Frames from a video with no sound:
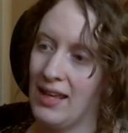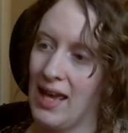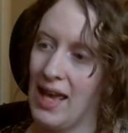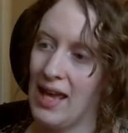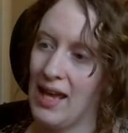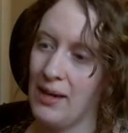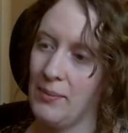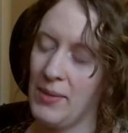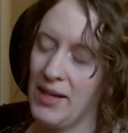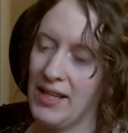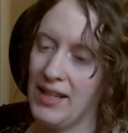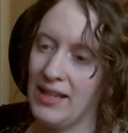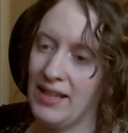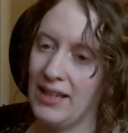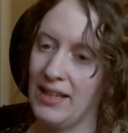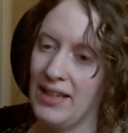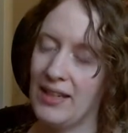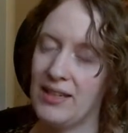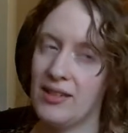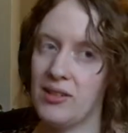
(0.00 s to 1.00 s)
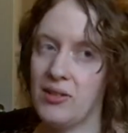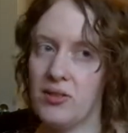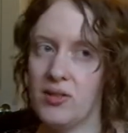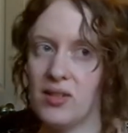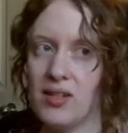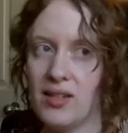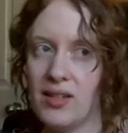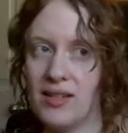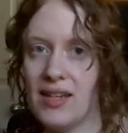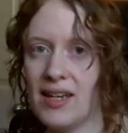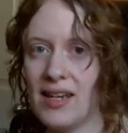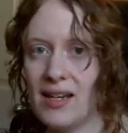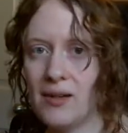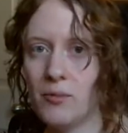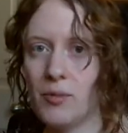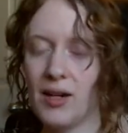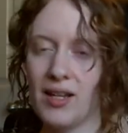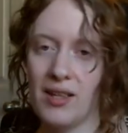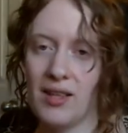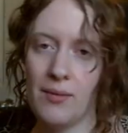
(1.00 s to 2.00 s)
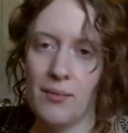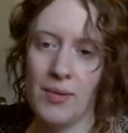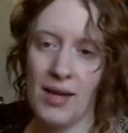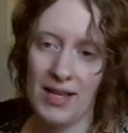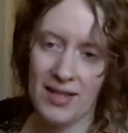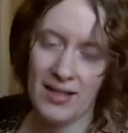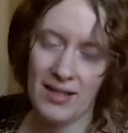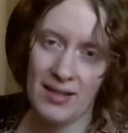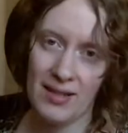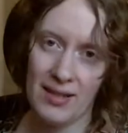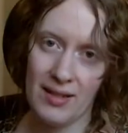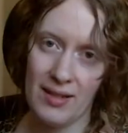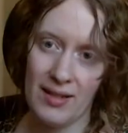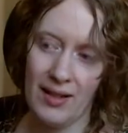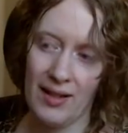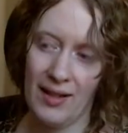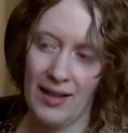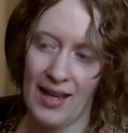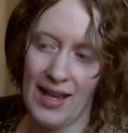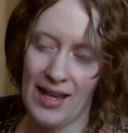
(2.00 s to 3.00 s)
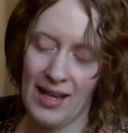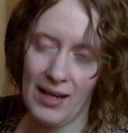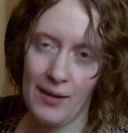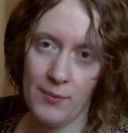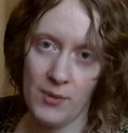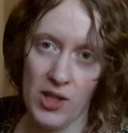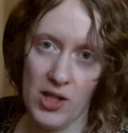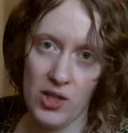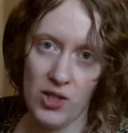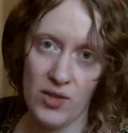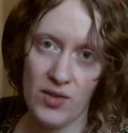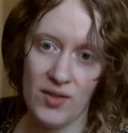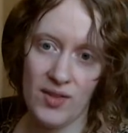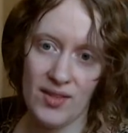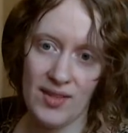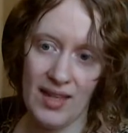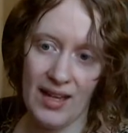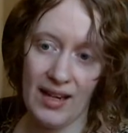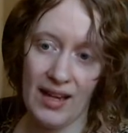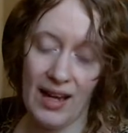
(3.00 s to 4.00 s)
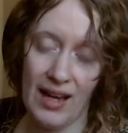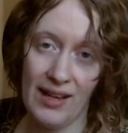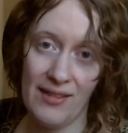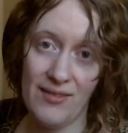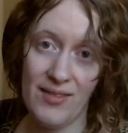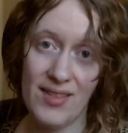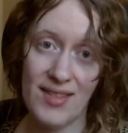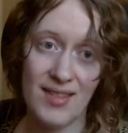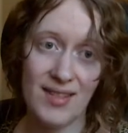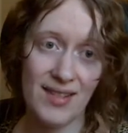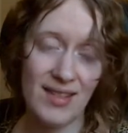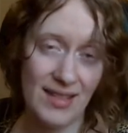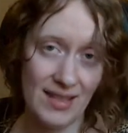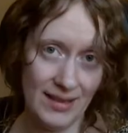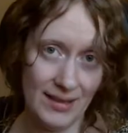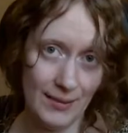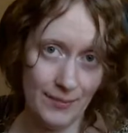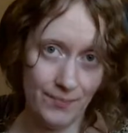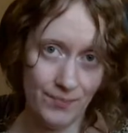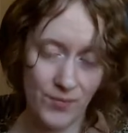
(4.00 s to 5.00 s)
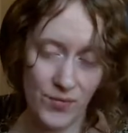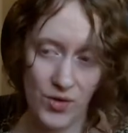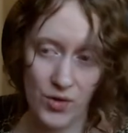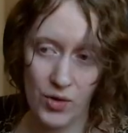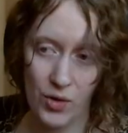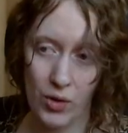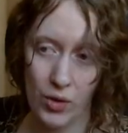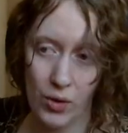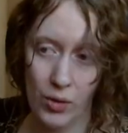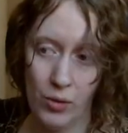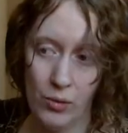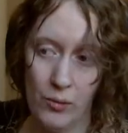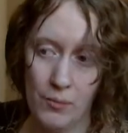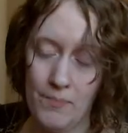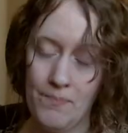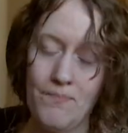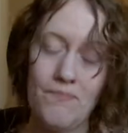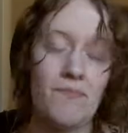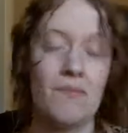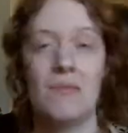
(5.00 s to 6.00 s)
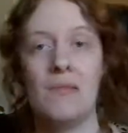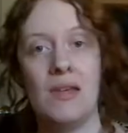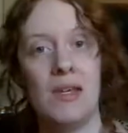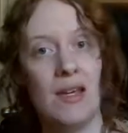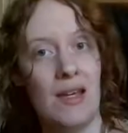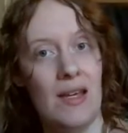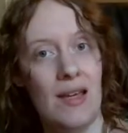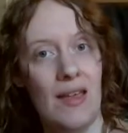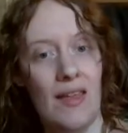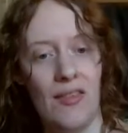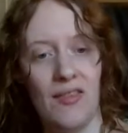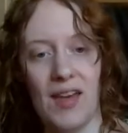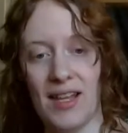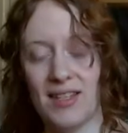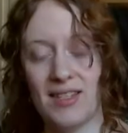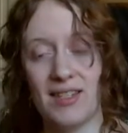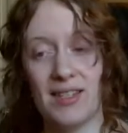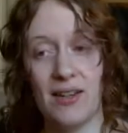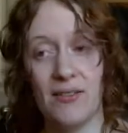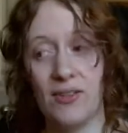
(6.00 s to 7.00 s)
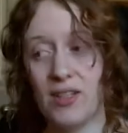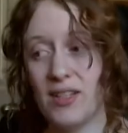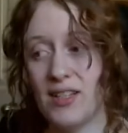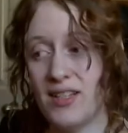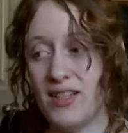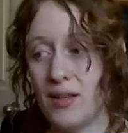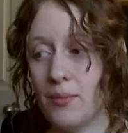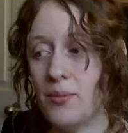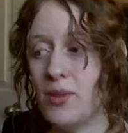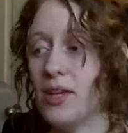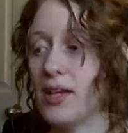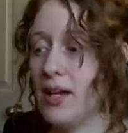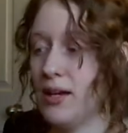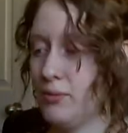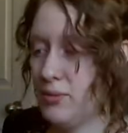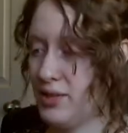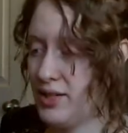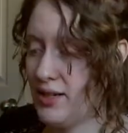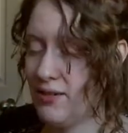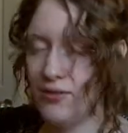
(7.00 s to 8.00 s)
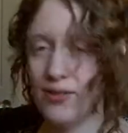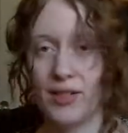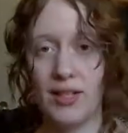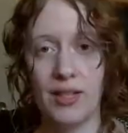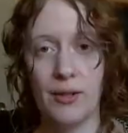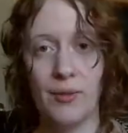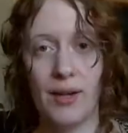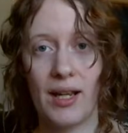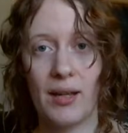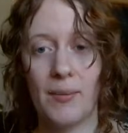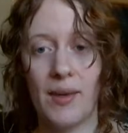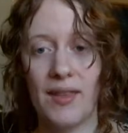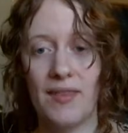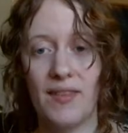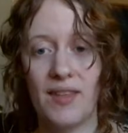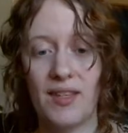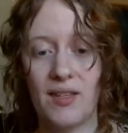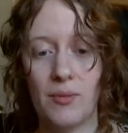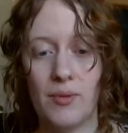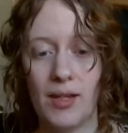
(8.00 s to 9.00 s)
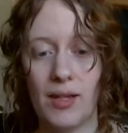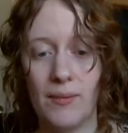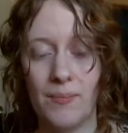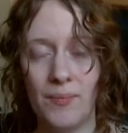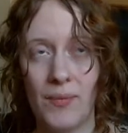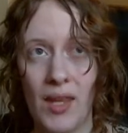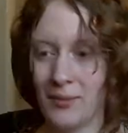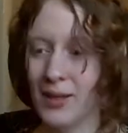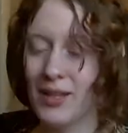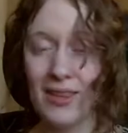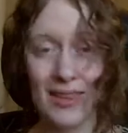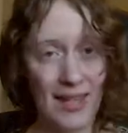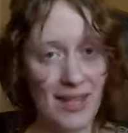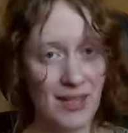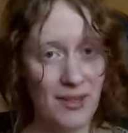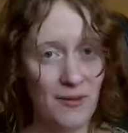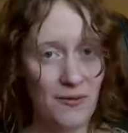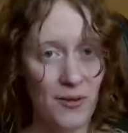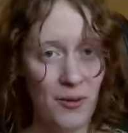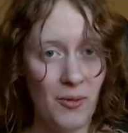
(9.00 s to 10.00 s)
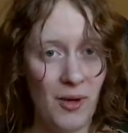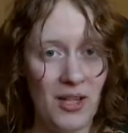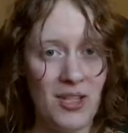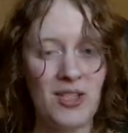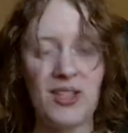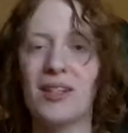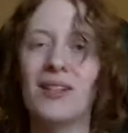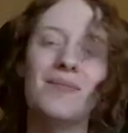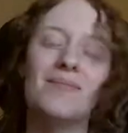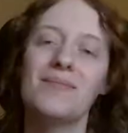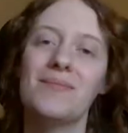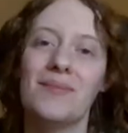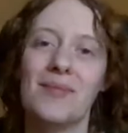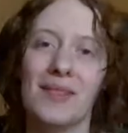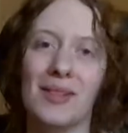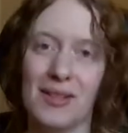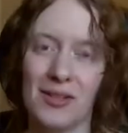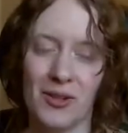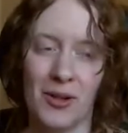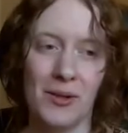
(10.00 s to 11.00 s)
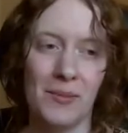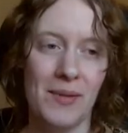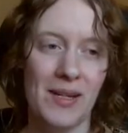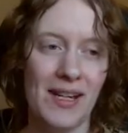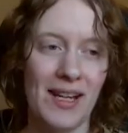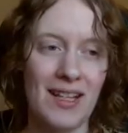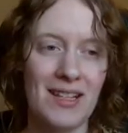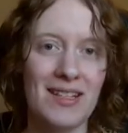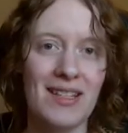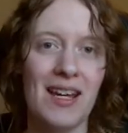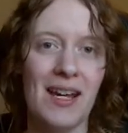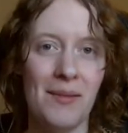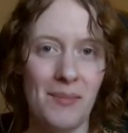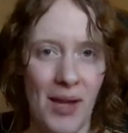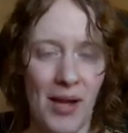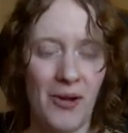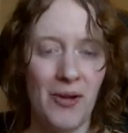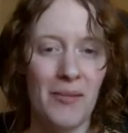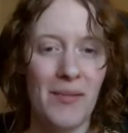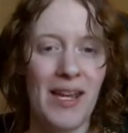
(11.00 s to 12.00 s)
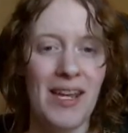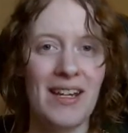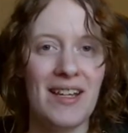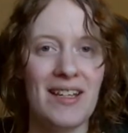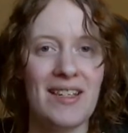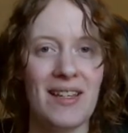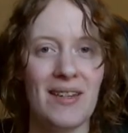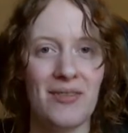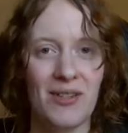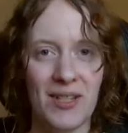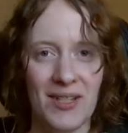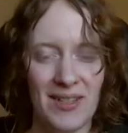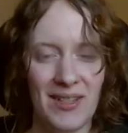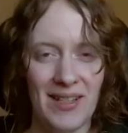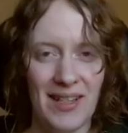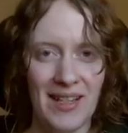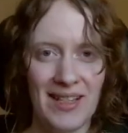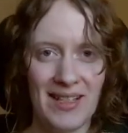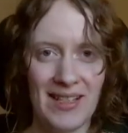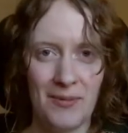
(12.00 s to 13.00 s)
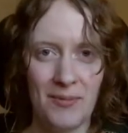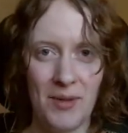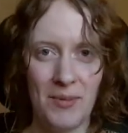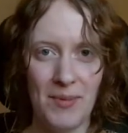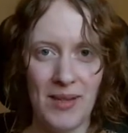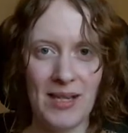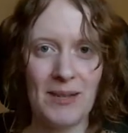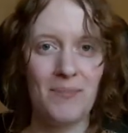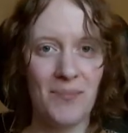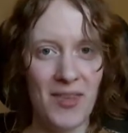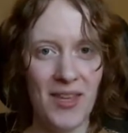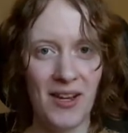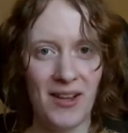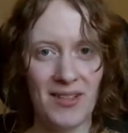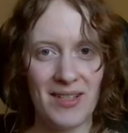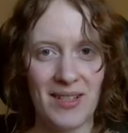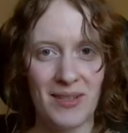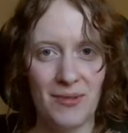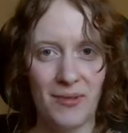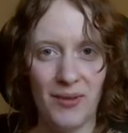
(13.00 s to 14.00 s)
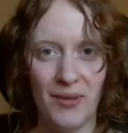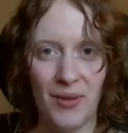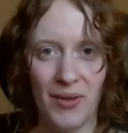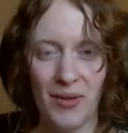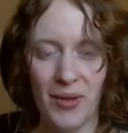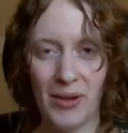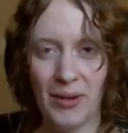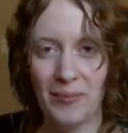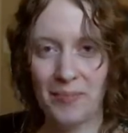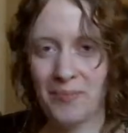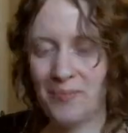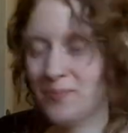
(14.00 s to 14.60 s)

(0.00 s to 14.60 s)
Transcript: and making it to date one of the best adaptations that I've seen. So that's definitely something. I would definitely recommend this one. But thank you for watching. Join me next time. I remain as ever till the next time we meet, the Austen Reviewer.